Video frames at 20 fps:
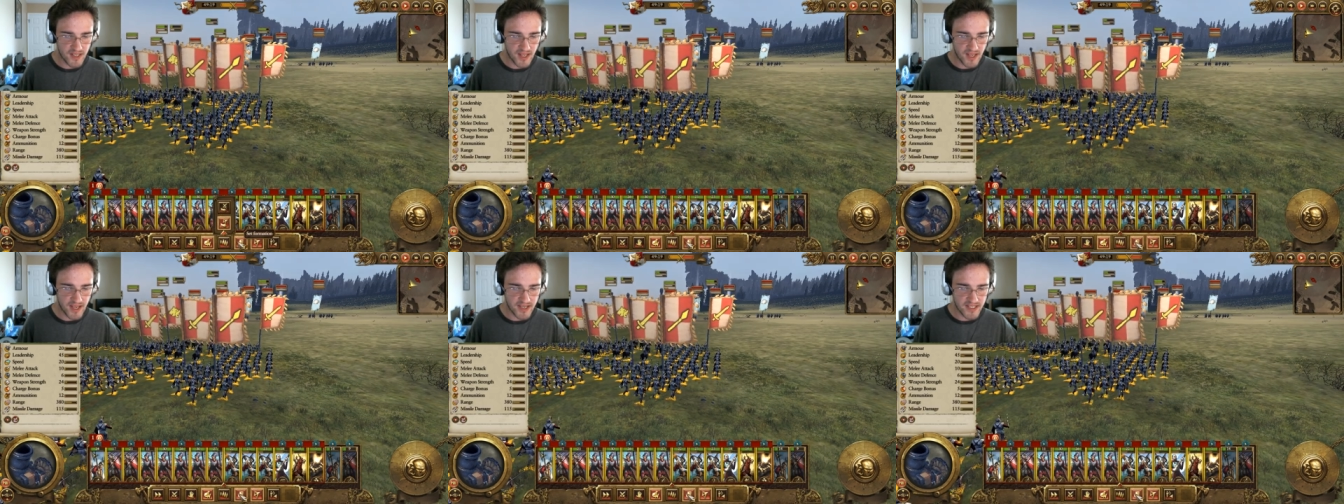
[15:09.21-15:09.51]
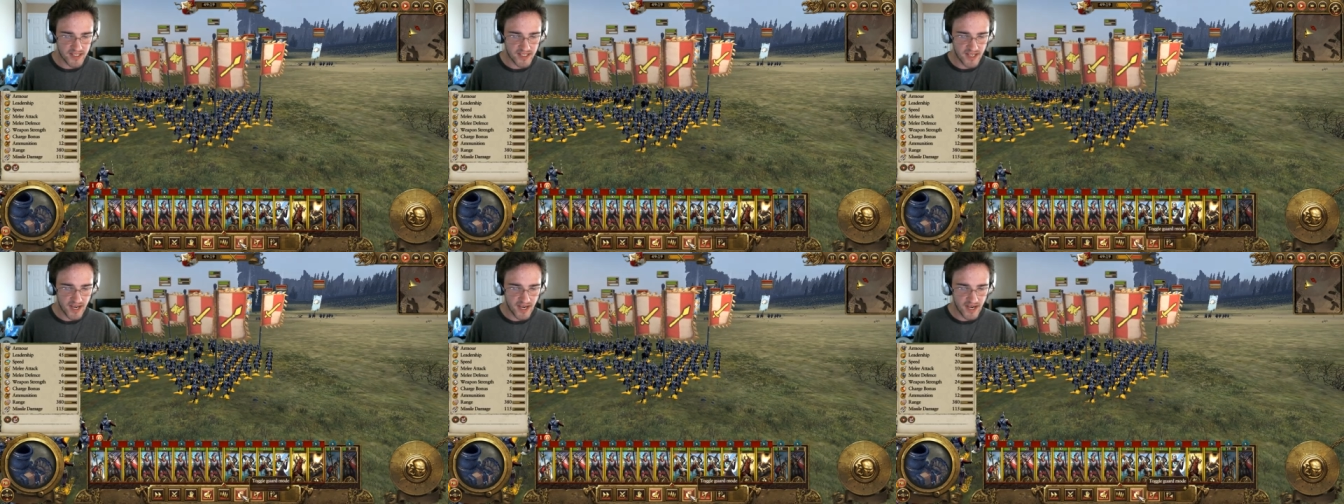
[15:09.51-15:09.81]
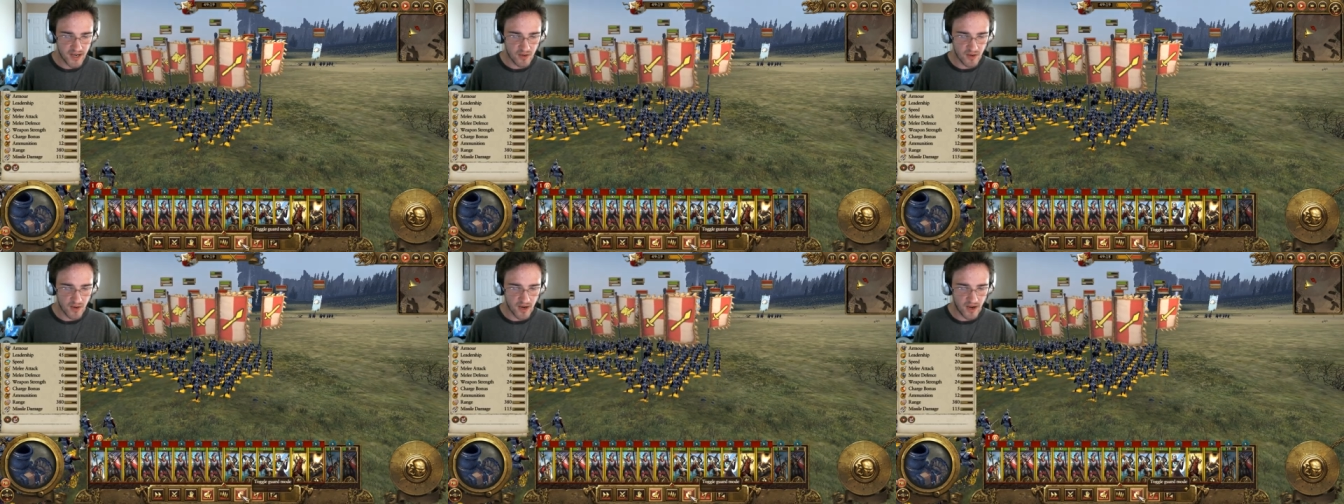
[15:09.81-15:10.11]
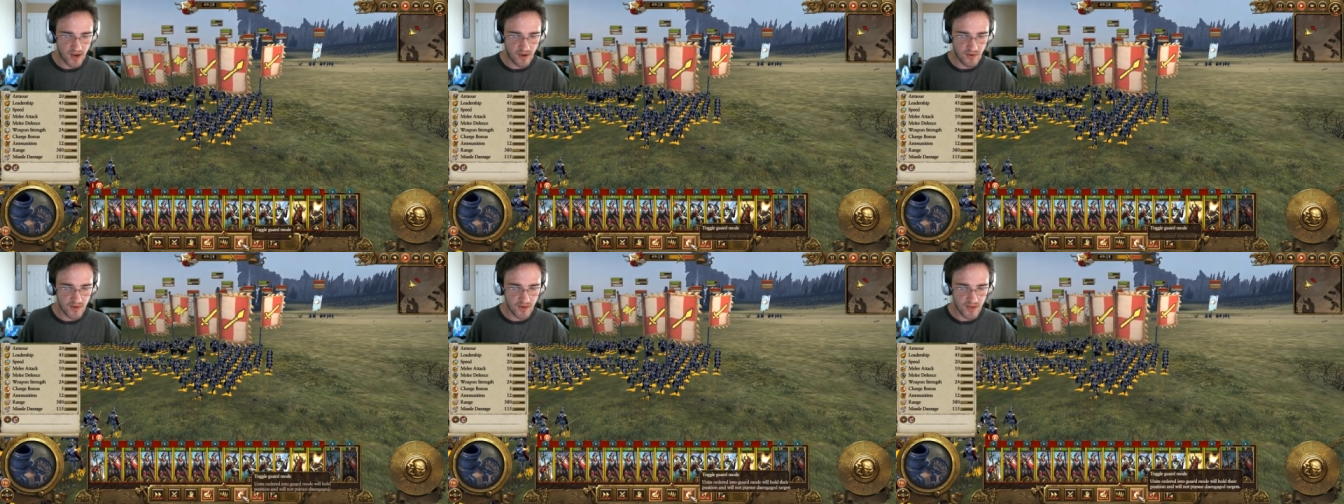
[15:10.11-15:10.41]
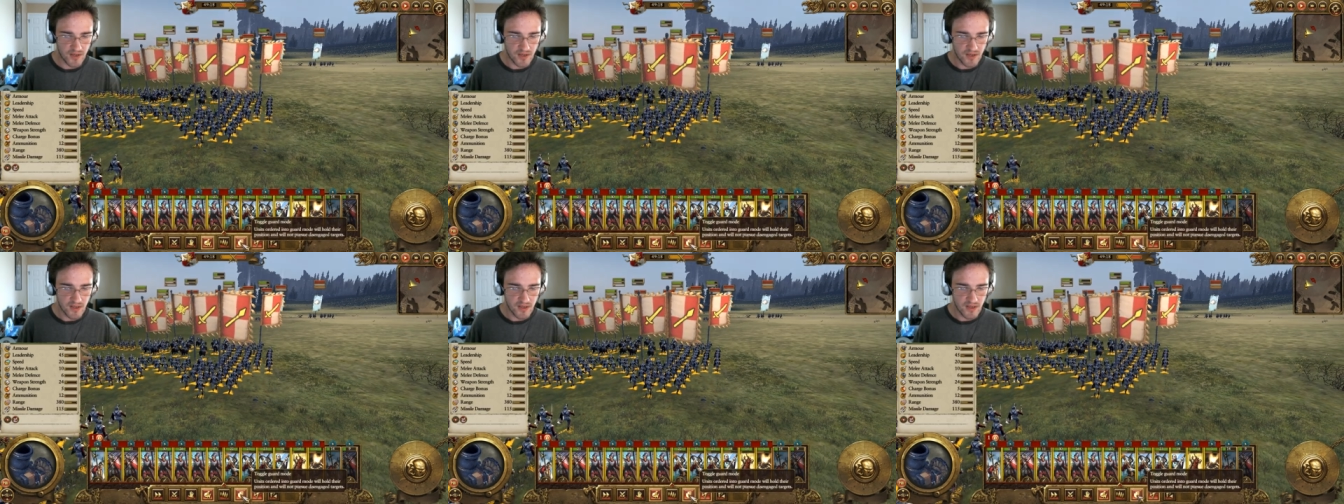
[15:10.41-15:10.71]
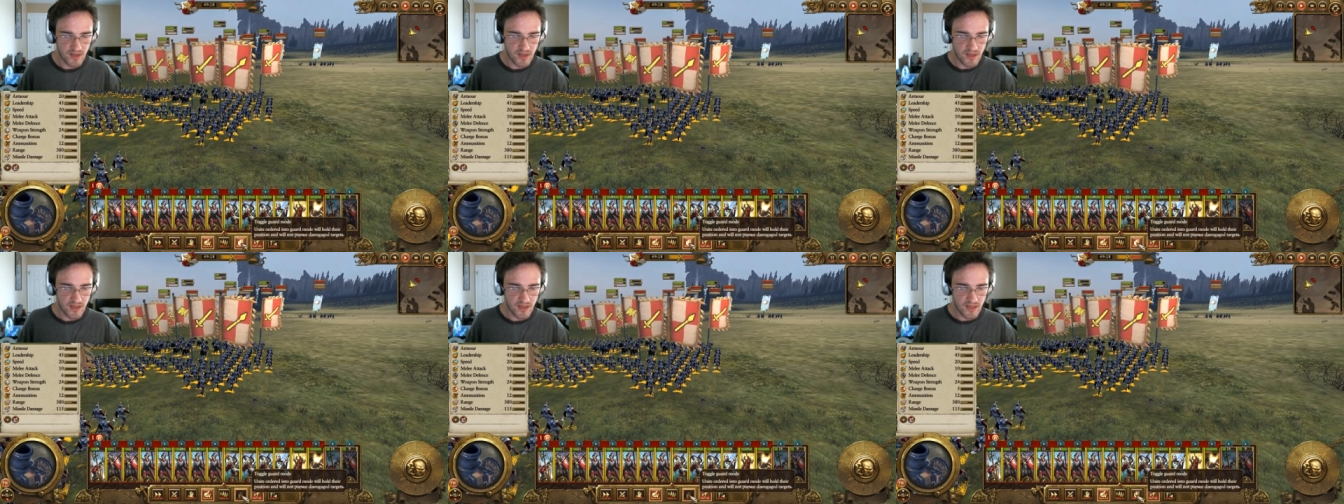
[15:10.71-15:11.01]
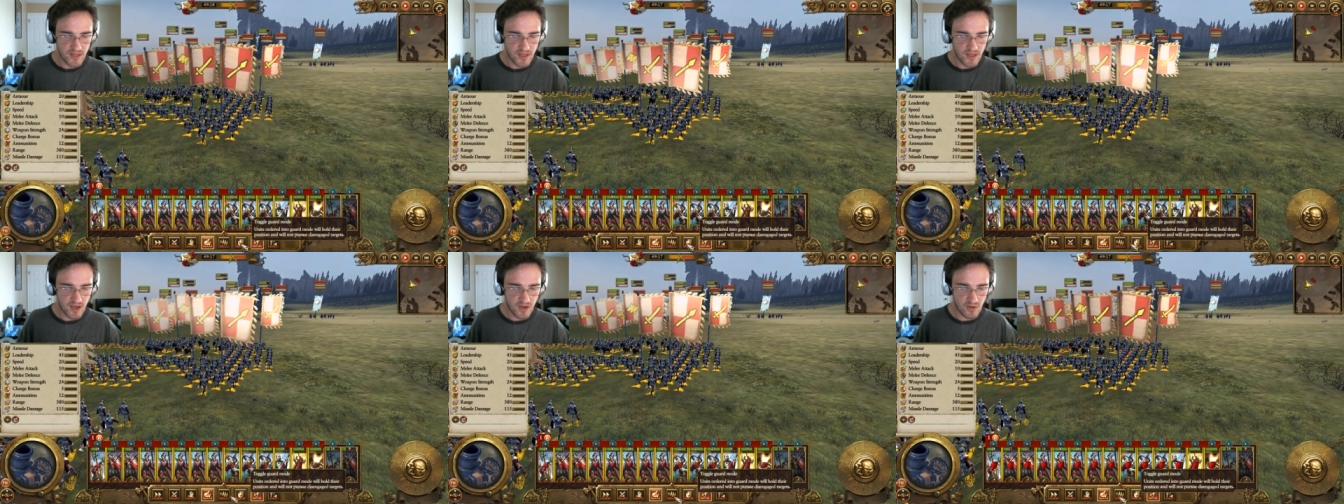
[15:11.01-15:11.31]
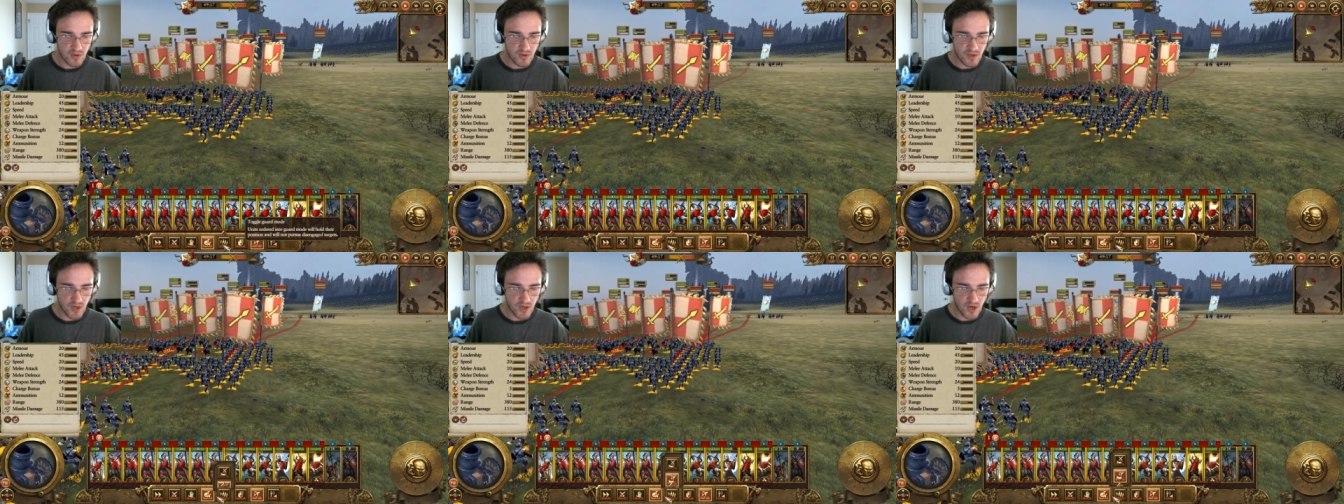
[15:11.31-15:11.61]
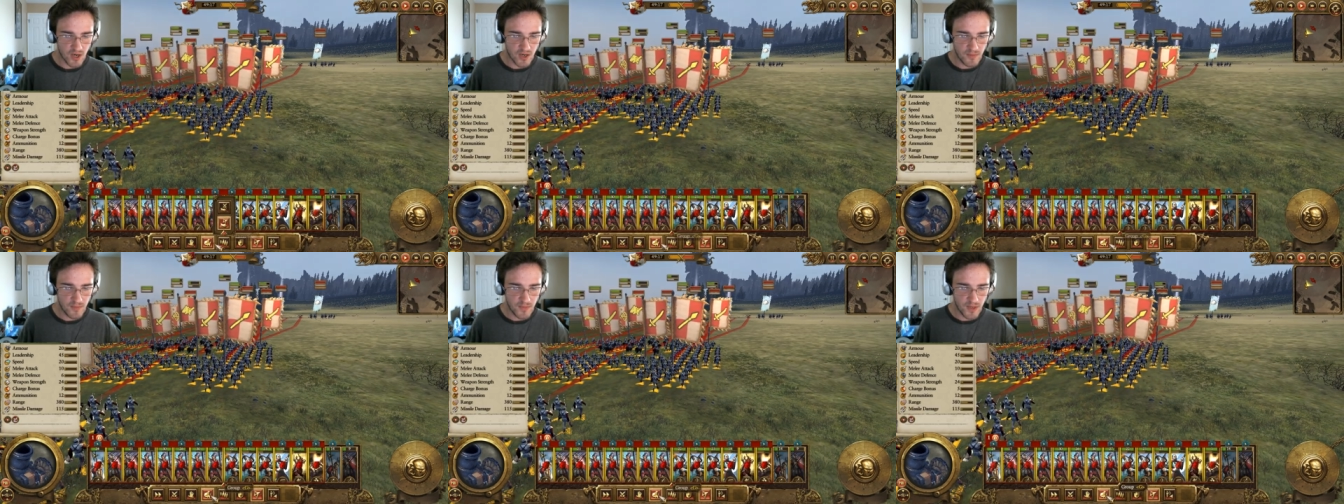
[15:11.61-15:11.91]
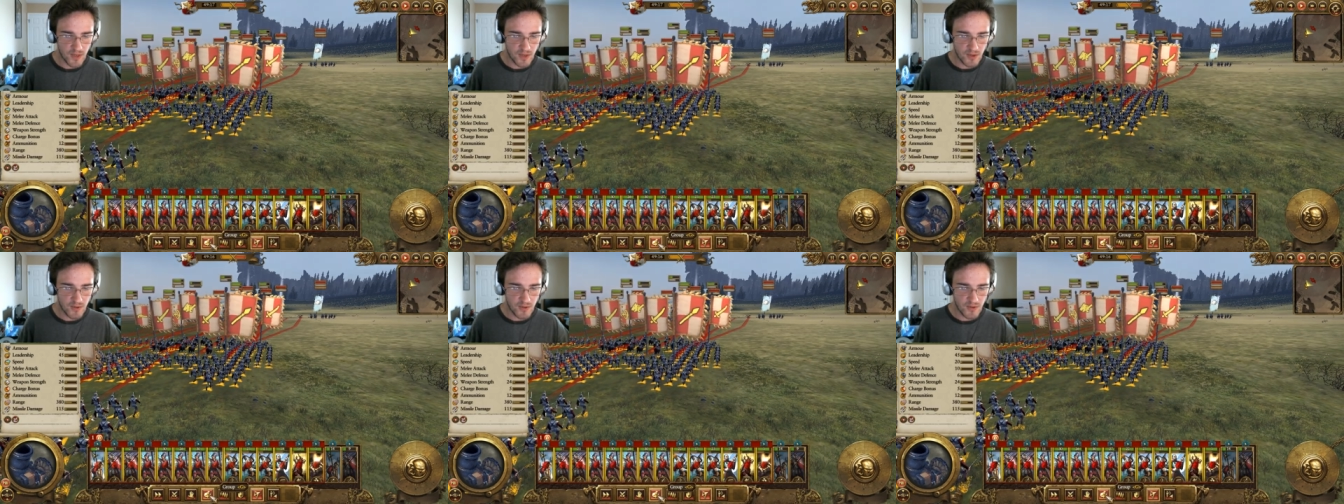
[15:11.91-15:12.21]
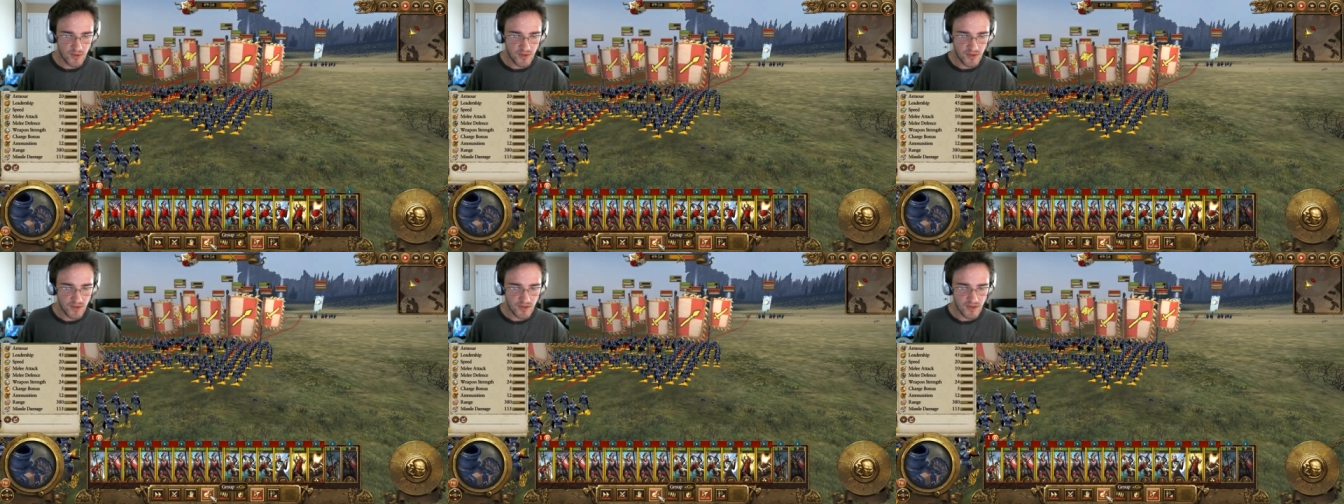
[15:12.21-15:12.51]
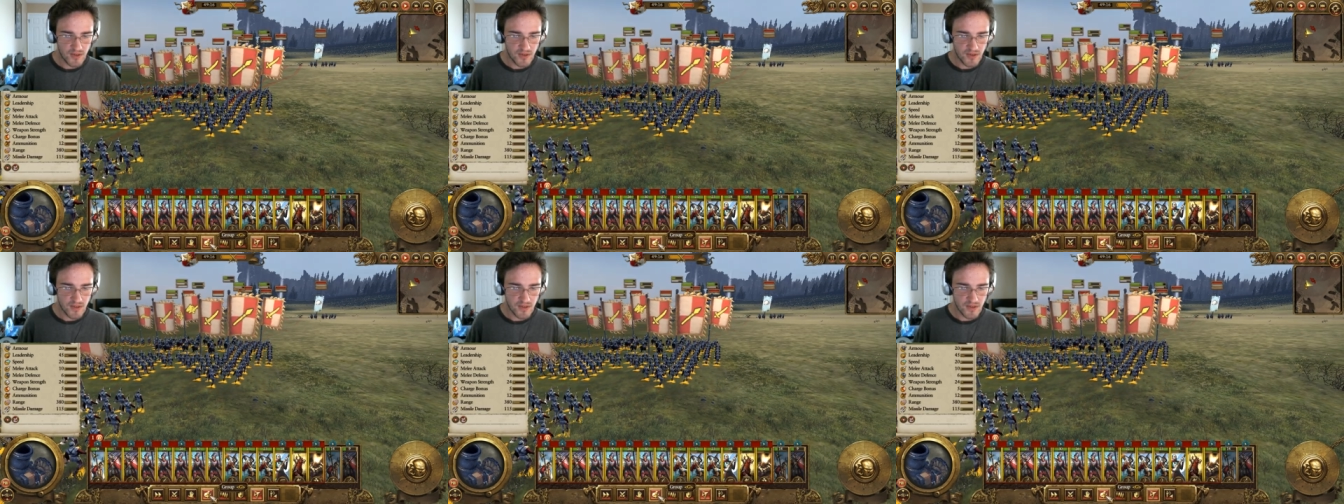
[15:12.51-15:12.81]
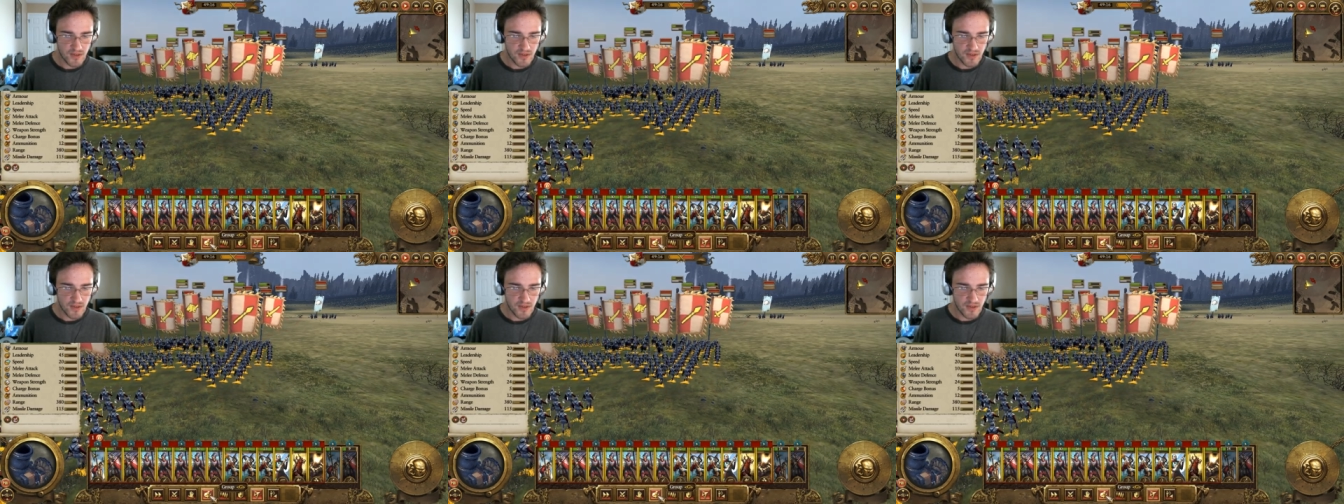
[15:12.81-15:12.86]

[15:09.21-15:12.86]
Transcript: select Stand Ground. Toggle Guard Mode.